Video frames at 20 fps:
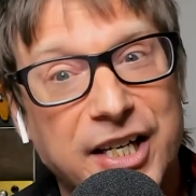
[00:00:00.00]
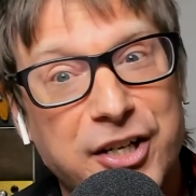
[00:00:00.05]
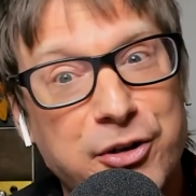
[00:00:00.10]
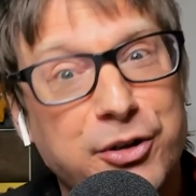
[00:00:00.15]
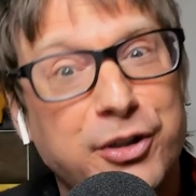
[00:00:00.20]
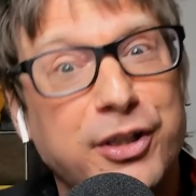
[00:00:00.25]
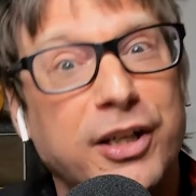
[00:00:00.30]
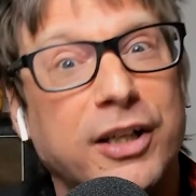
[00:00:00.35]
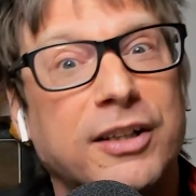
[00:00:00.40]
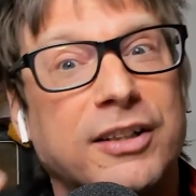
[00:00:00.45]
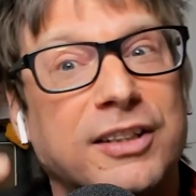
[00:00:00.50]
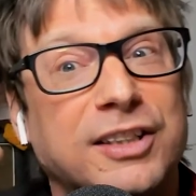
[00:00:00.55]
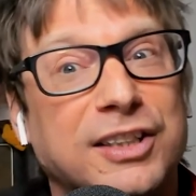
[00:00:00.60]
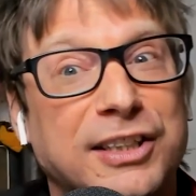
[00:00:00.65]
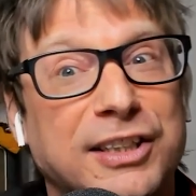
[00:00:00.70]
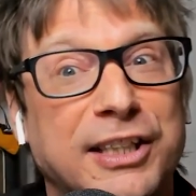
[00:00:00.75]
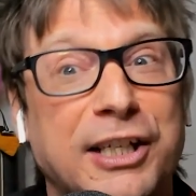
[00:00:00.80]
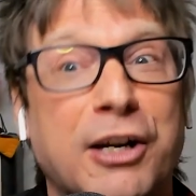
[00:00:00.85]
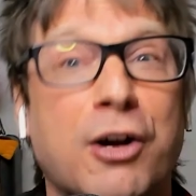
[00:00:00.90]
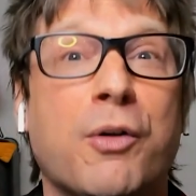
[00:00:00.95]
it you should
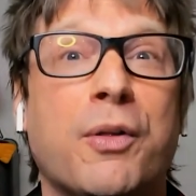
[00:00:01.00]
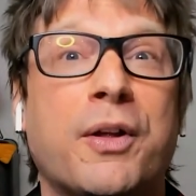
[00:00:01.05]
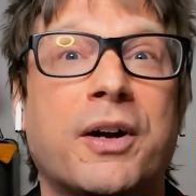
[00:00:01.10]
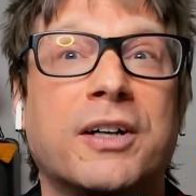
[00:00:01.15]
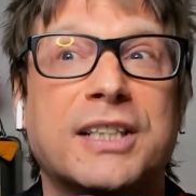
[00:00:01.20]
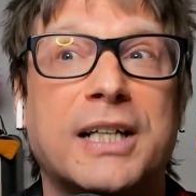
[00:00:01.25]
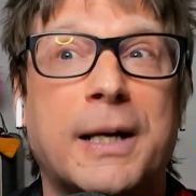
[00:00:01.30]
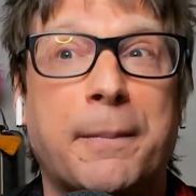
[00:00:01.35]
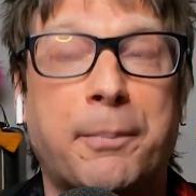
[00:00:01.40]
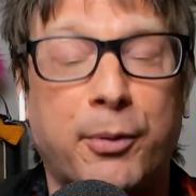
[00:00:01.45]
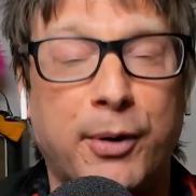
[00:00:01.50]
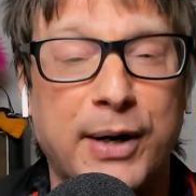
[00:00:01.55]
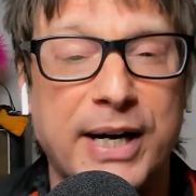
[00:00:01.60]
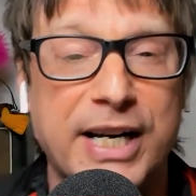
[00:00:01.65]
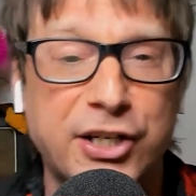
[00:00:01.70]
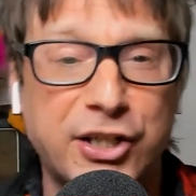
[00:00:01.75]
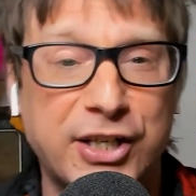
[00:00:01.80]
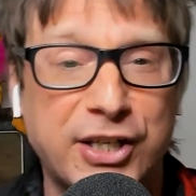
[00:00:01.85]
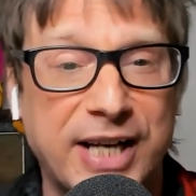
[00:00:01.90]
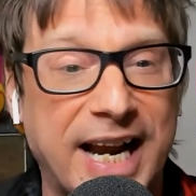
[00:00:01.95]
still there's an
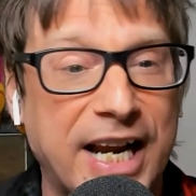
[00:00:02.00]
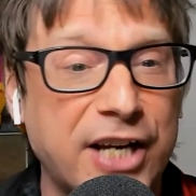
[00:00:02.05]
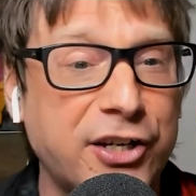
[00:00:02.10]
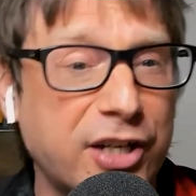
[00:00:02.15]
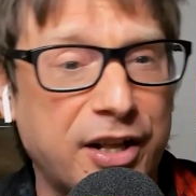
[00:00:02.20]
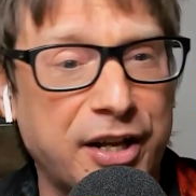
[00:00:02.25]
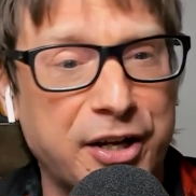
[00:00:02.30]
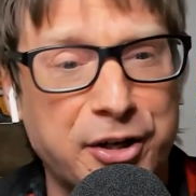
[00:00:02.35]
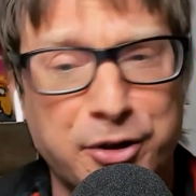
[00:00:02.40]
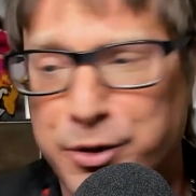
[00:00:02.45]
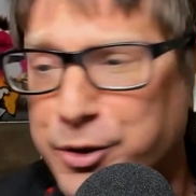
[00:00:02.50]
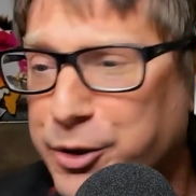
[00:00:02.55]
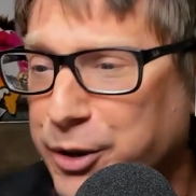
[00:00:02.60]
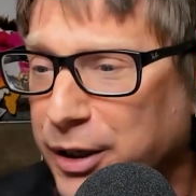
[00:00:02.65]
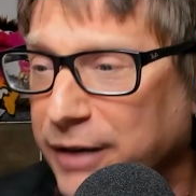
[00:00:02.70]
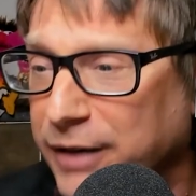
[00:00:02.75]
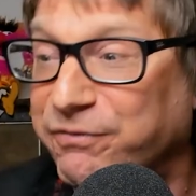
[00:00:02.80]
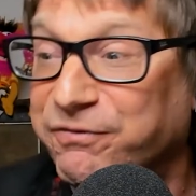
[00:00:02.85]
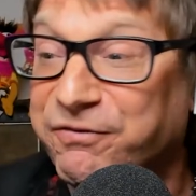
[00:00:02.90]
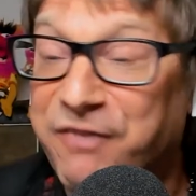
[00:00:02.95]
appreciation that you
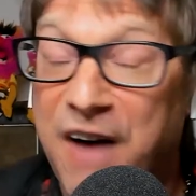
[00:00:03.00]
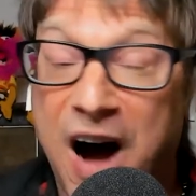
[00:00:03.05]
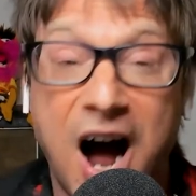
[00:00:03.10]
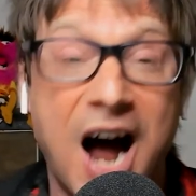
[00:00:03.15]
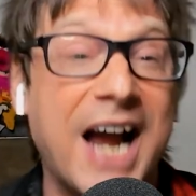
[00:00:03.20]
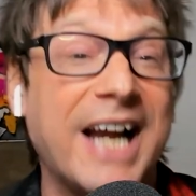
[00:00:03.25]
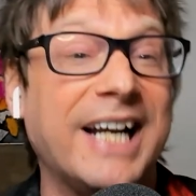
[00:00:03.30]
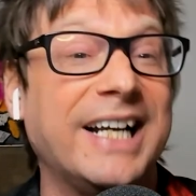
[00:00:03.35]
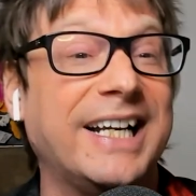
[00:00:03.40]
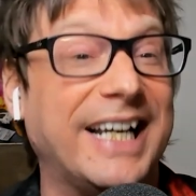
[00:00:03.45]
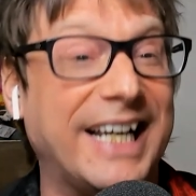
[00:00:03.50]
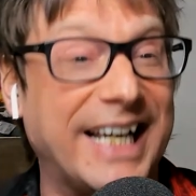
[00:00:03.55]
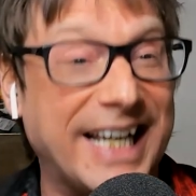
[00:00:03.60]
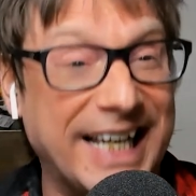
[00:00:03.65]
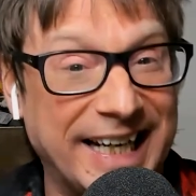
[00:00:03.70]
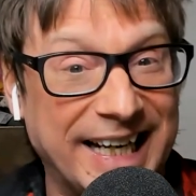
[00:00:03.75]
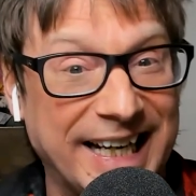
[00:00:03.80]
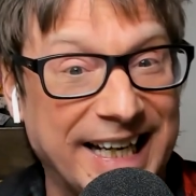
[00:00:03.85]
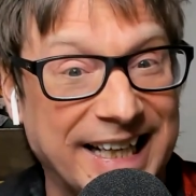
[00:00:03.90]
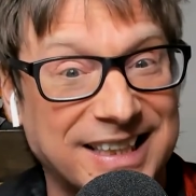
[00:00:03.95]
should find
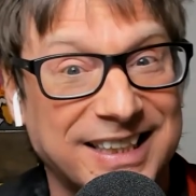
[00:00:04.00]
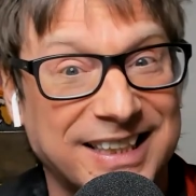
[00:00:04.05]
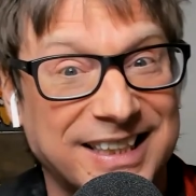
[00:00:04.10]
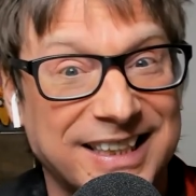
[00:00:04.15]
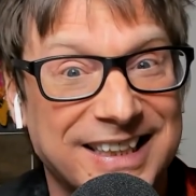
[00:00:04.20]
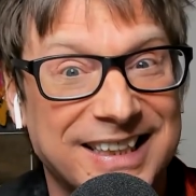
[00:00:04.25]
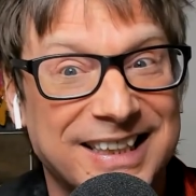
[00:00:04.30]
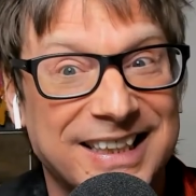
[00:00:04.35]
in it